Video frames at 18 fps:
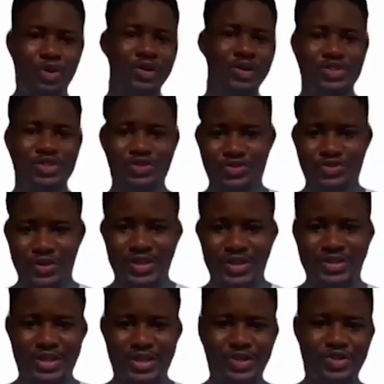going
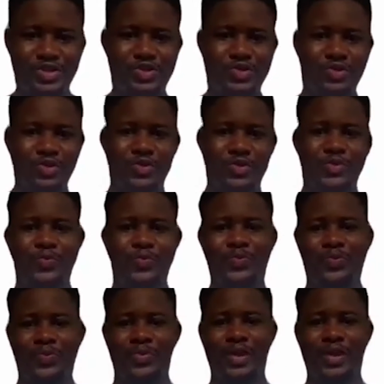straight into
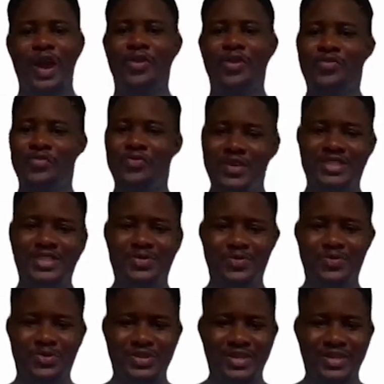our
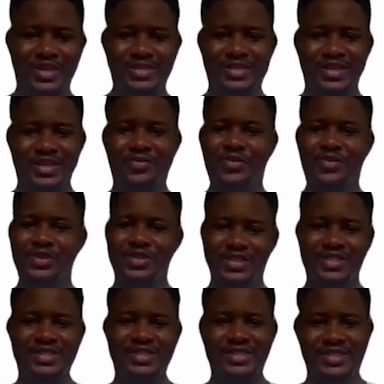first presenter for
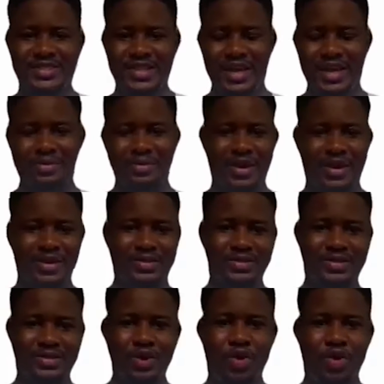this segment,
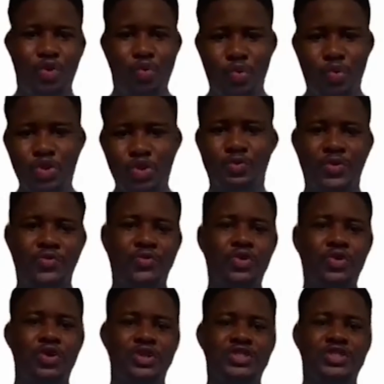which will be
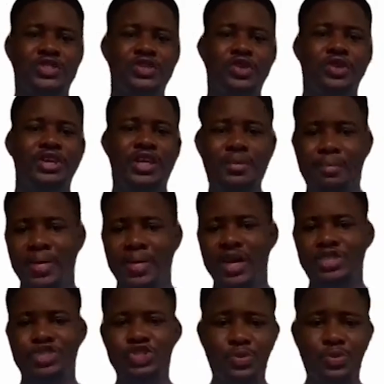focusing on
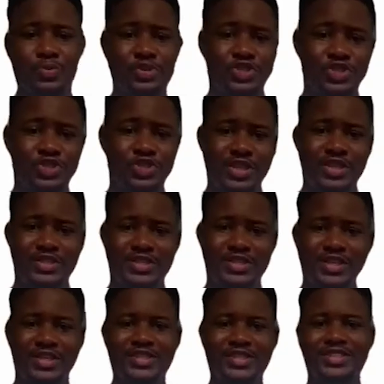emerging
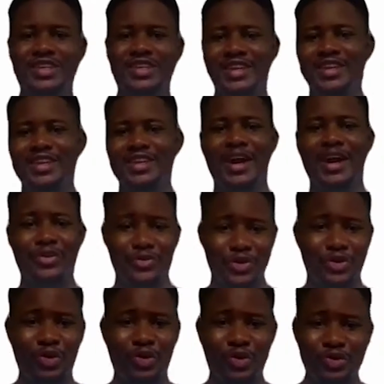opportunities in
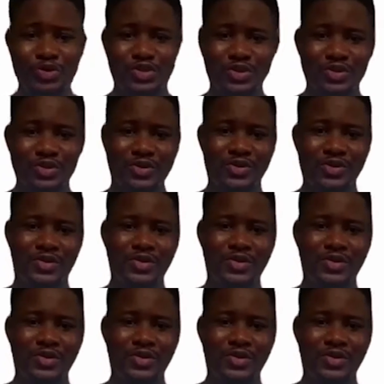agriculture